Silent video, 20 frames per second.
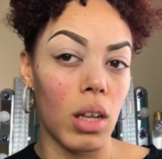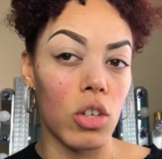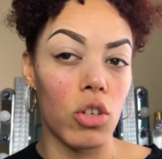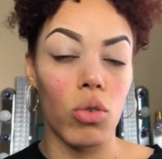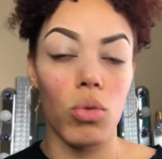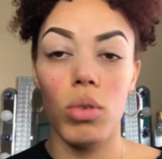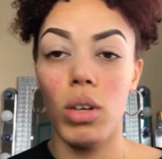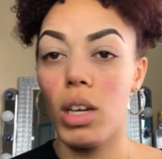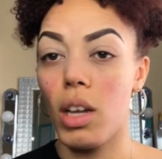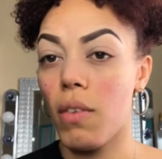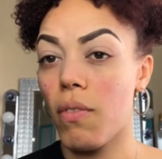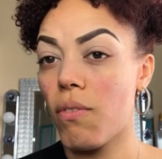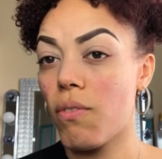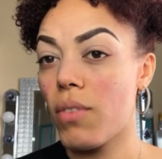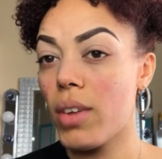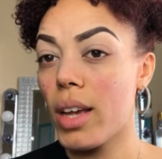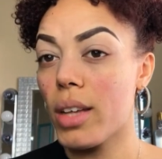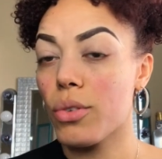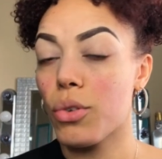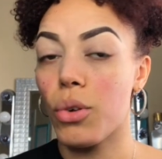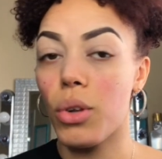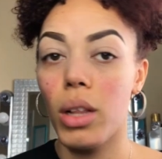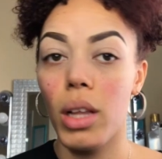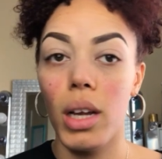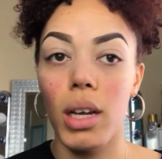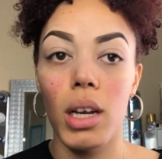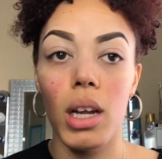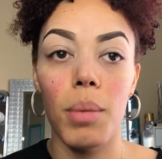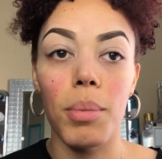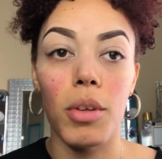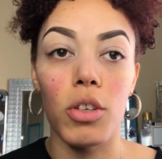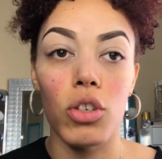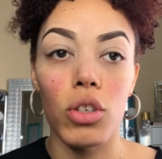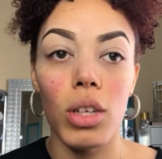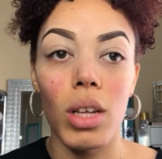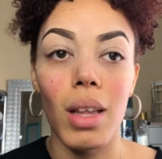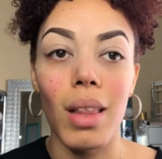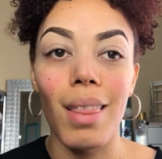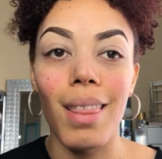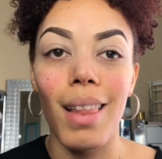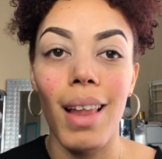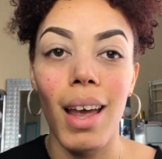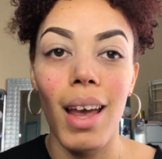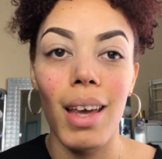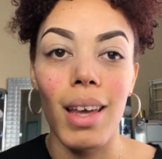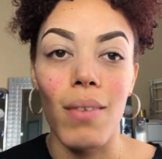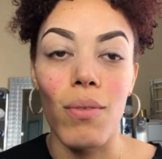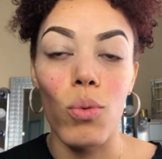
that you need to fix or clean up that you didn't like.